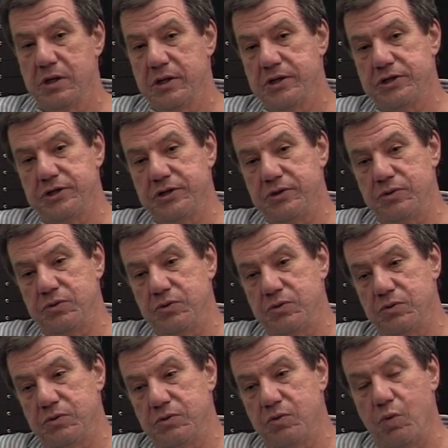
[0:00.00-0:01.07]
to
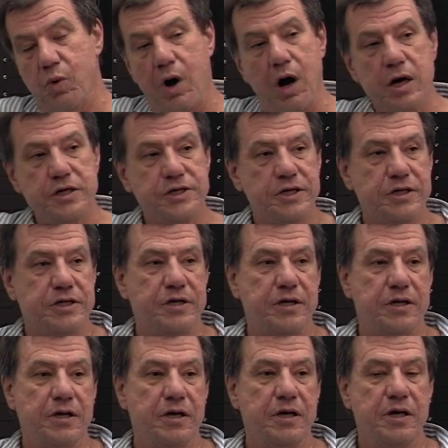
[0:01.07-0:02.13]

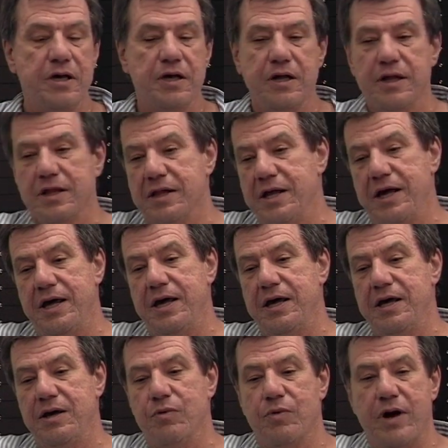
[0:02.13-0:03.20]
Washington,
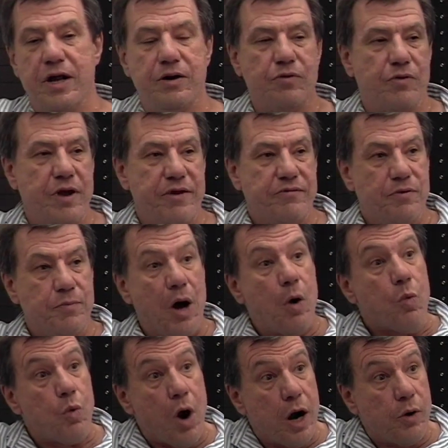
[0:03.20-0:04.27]
they rant and rave about
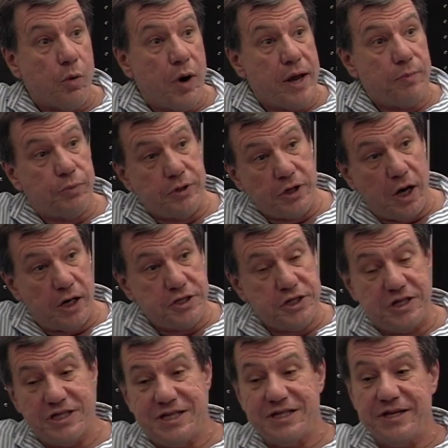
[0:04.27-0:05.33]
runaway productions,
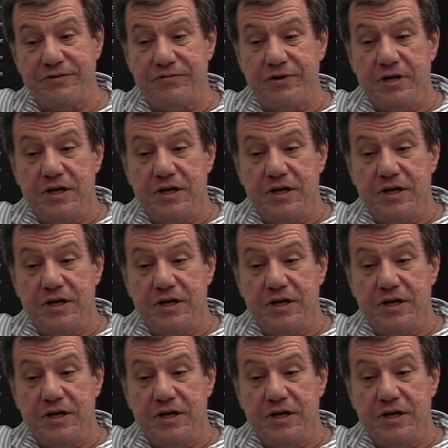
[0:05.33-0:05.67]
as if